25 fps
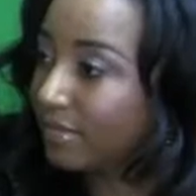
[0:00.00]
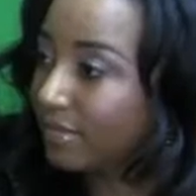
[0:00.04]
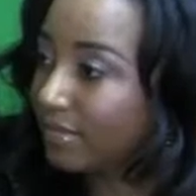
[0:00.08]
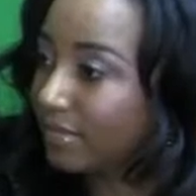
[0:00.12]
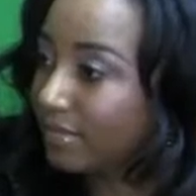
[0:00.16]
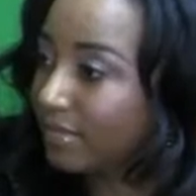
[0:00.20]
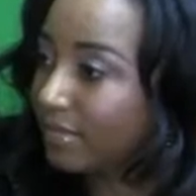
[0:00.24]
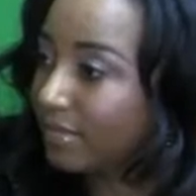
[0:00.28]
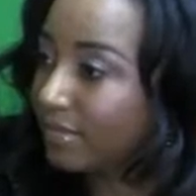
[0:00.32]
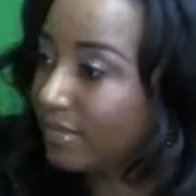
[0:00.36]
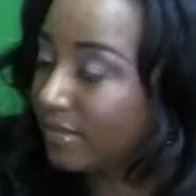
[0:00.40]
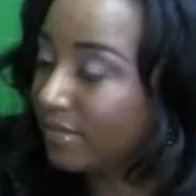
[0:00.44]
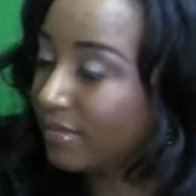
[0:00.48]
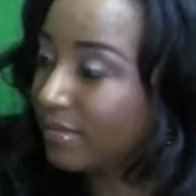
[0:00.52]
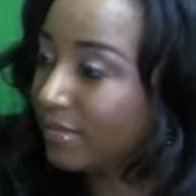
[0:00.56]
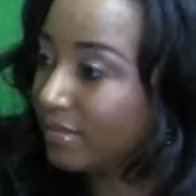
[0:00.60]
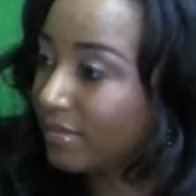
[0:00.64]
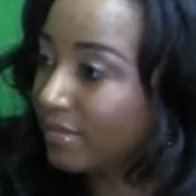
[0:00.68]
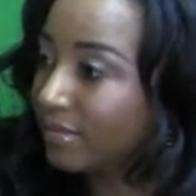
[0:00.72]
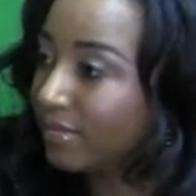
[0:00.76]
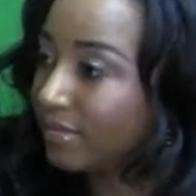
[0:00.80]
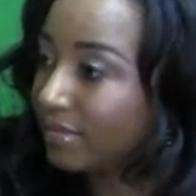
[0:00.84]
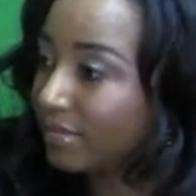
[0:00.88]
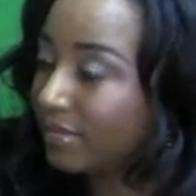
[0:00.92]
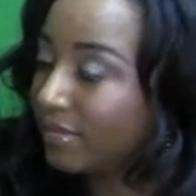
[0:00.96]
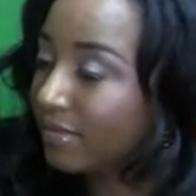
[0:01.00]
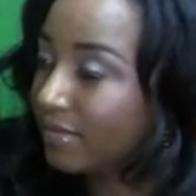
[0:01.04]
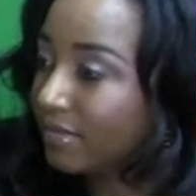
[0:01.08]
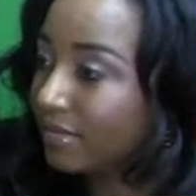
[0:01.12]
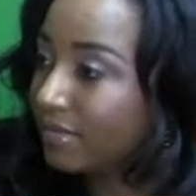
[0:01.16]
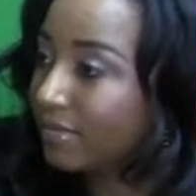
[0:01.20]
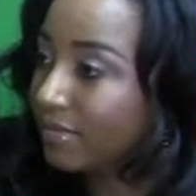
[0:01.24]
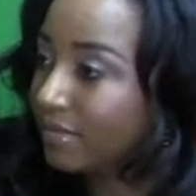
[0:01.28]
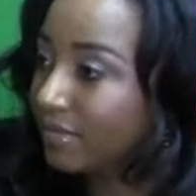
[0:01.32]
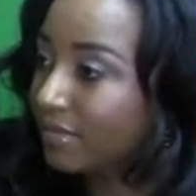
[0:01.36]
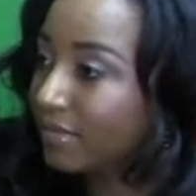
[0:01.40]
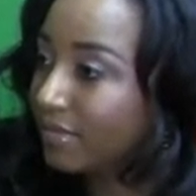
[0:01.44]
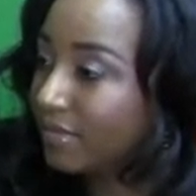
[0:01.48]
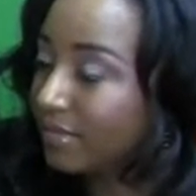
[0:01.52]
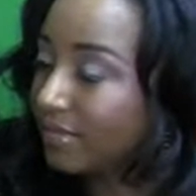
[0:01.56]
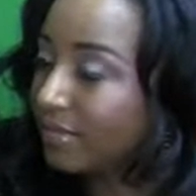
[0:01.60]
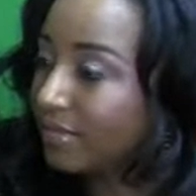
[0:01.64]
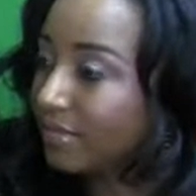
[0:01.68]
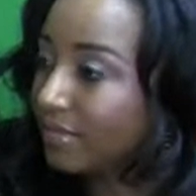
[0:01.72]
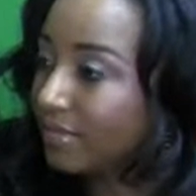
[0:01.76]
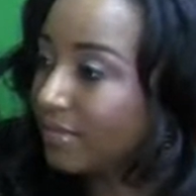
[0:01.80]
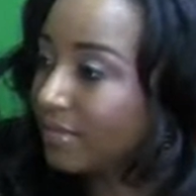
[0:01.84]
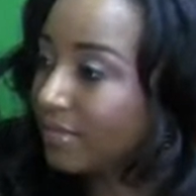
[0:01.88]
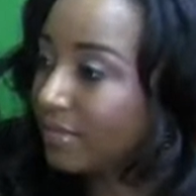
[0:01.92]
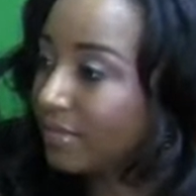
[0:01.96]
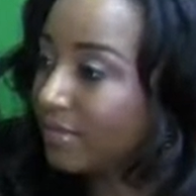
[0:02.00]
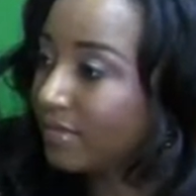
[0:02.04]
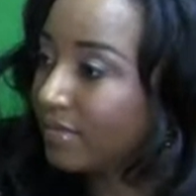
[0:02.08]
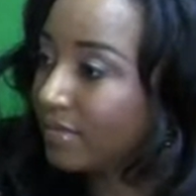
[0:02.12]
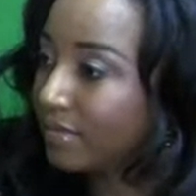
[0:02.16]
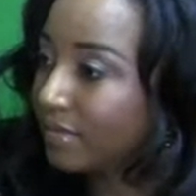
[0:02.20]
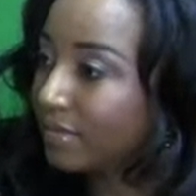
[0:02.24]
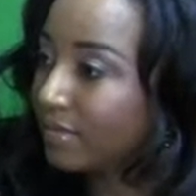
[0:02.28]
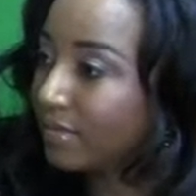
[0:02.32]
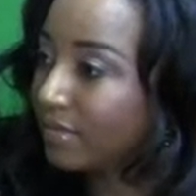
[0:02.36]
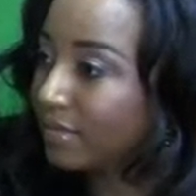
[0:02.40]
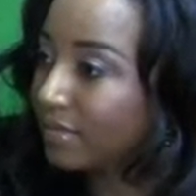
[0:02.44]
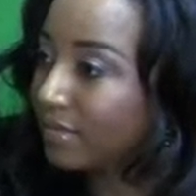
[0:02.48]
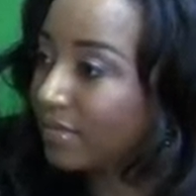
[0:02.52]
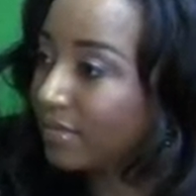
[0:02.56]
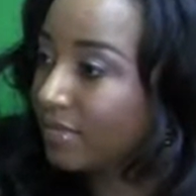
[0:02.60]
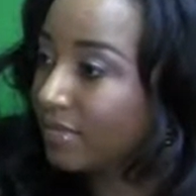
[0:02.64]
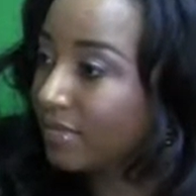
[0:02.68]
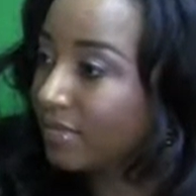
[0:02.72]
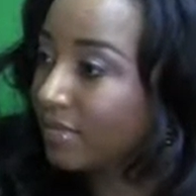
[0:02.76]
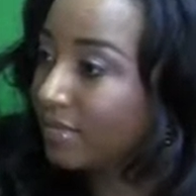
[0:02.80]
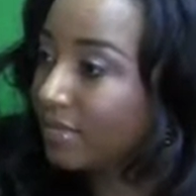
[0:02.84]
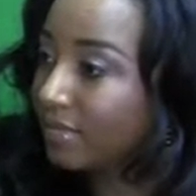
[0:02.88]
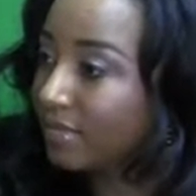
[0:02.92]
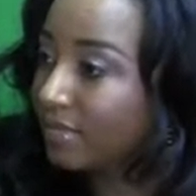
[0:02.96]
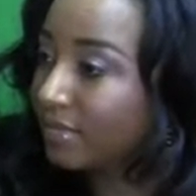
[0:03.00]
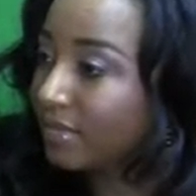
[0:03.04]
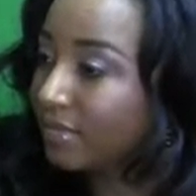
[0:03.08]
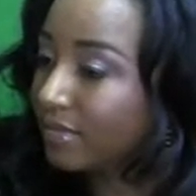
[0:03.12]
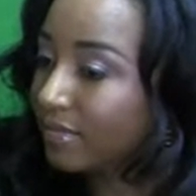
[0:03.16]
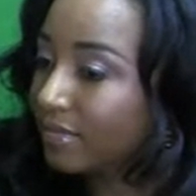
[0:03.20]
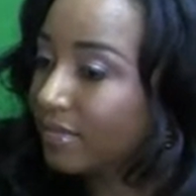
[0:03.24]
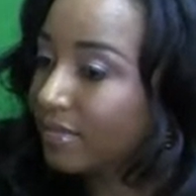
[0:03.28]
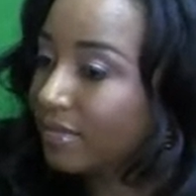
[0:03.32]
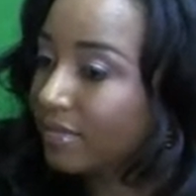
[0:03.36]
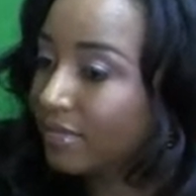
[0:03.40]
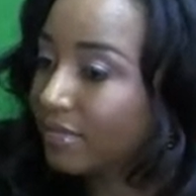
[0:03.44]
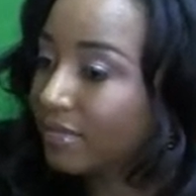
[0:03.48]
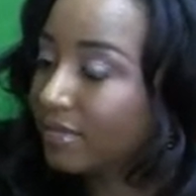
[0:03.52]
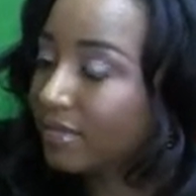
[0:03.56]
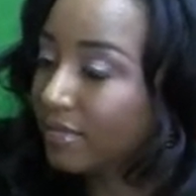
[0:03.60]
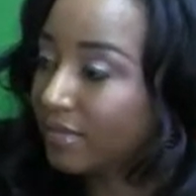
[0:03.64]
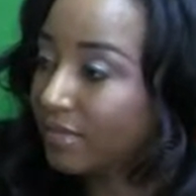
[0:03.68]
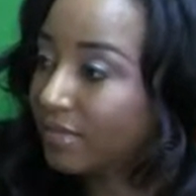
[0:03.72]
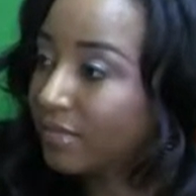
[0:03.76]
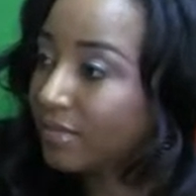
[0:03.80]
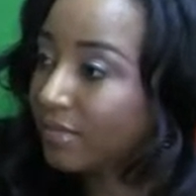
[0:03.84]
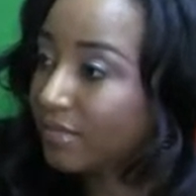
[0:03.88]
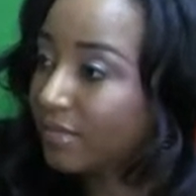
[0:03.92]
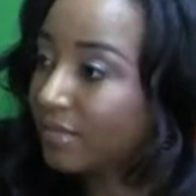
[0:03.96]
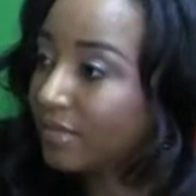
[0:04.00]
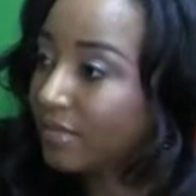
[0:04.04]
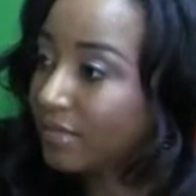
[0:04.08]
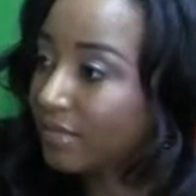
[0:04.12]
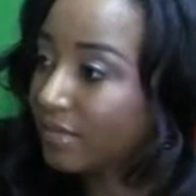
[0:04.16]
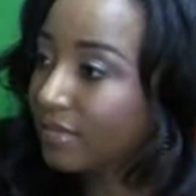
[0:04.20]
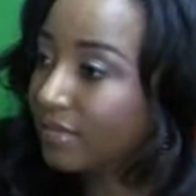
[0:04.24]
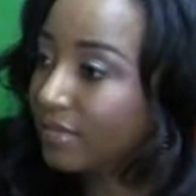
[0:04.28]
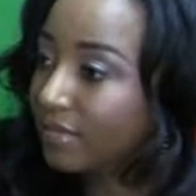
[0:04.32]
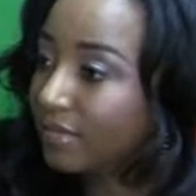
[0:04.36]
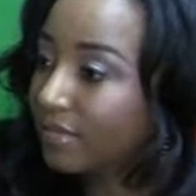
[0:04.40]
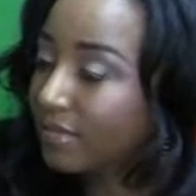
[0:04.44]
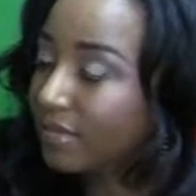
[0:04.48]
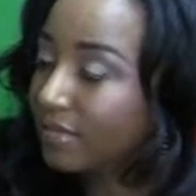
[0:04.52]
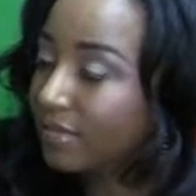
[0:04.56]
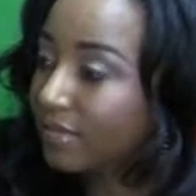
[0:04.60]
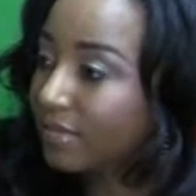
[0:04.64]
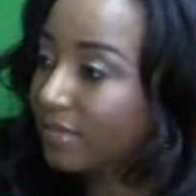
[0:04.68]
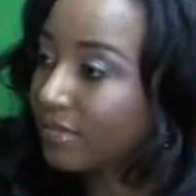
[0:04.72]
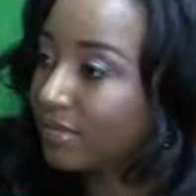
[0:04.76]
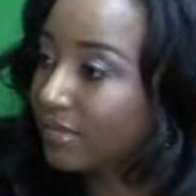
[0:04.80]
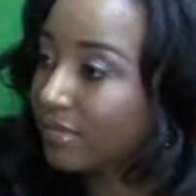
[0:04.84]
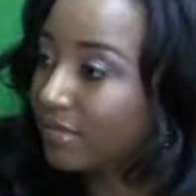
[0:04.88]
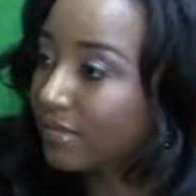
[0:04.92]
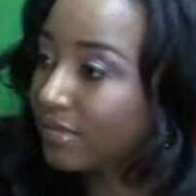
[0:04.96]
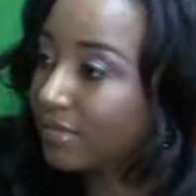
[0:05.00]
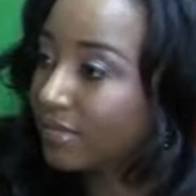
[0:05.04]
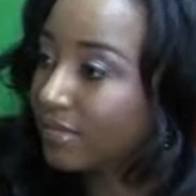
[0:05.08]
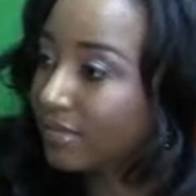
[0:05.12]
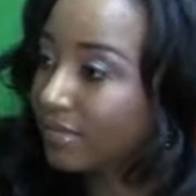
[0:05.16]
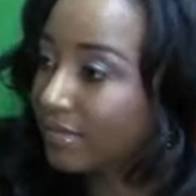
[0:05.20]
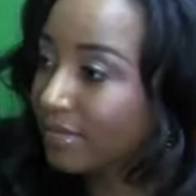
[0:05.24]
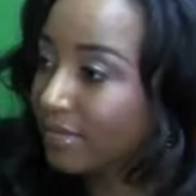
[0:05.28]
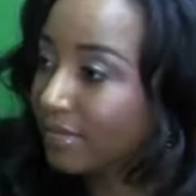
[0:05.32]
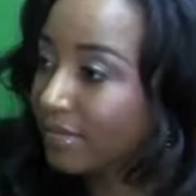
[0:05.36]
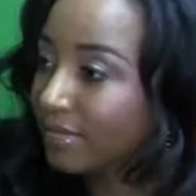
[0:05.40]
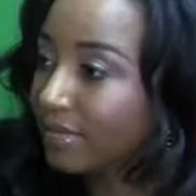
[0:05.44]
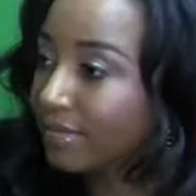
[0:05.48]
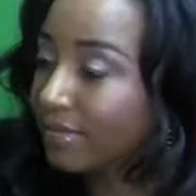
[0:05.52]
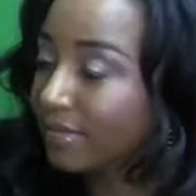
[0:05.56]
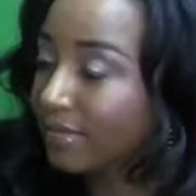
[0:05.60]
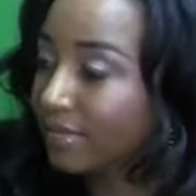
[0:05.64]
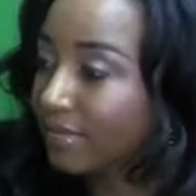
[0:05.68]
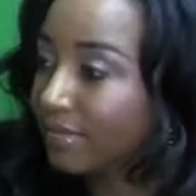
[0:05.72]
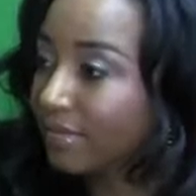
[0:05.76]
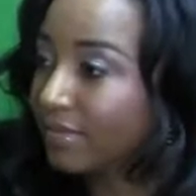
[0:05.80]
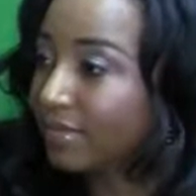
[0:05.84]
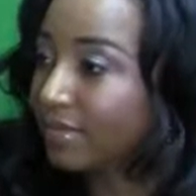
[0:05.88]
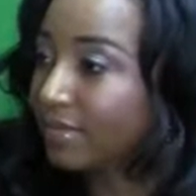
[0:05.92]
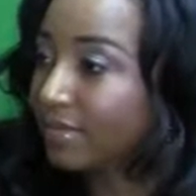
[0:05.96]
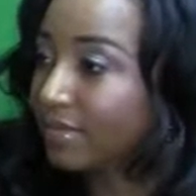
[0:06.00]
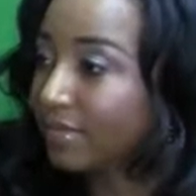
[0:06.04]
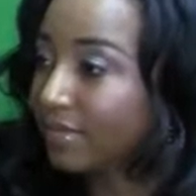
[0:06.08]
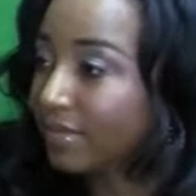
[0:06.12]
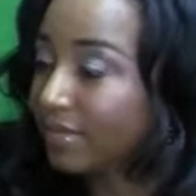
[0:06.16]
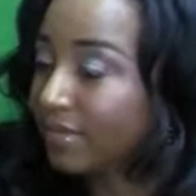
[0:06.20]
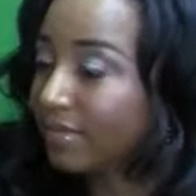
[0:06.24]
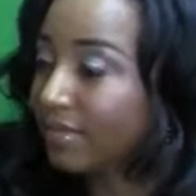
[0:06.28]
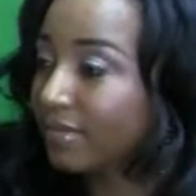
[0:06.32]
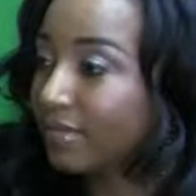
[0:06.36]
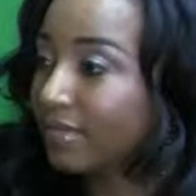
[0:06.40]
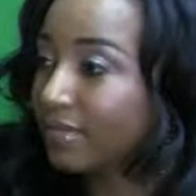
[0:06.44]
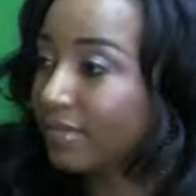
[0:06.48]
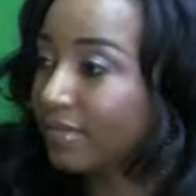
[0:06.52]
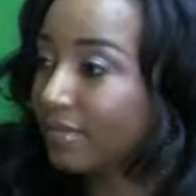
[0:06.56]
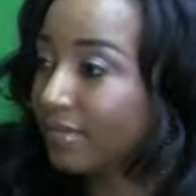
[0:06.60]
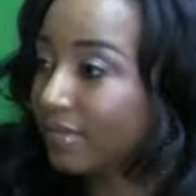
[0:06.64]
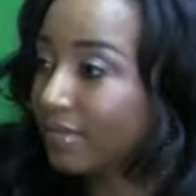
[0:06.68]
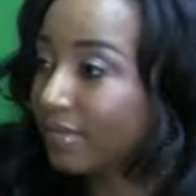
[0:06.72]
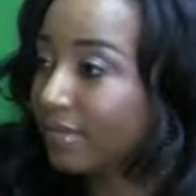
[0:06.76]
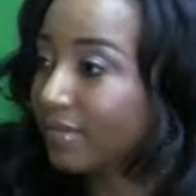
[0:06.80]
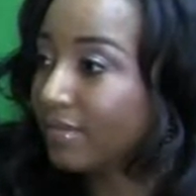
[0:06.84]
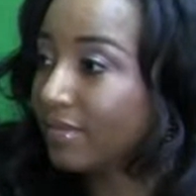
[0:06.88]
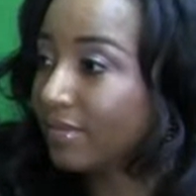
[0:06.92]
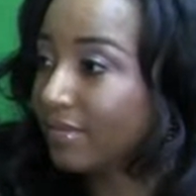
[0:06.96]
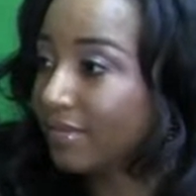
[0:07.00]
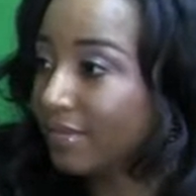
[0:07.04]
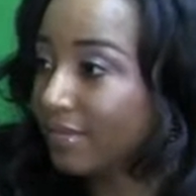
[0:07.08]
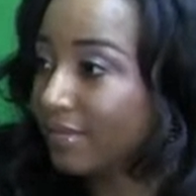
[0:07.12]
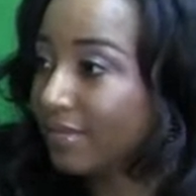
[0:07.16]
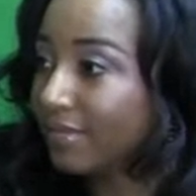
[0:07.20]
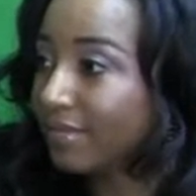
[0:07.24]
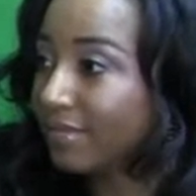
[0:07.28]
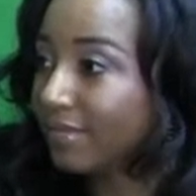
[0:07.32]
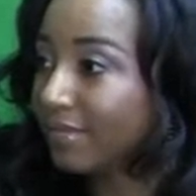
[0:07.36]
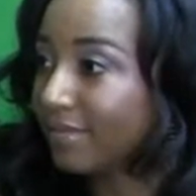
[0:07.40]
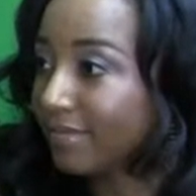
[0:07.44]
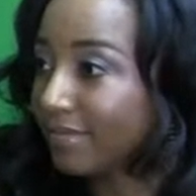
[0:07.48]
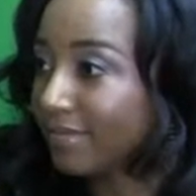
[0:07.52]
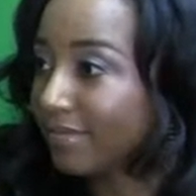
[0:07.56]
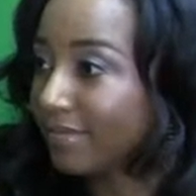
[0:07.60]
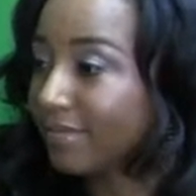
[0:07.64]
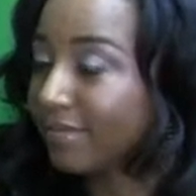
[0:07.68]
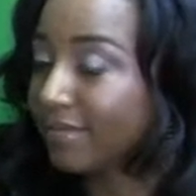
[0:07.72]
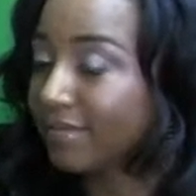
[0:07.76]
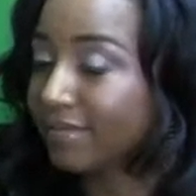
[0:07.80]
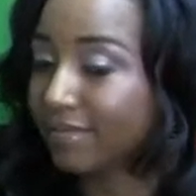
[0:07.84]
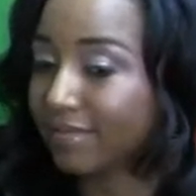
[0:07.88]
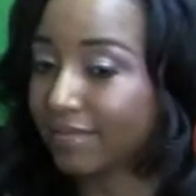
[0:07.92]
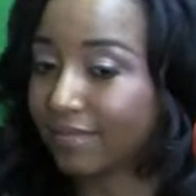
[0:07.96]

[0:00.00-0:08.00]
[no speech]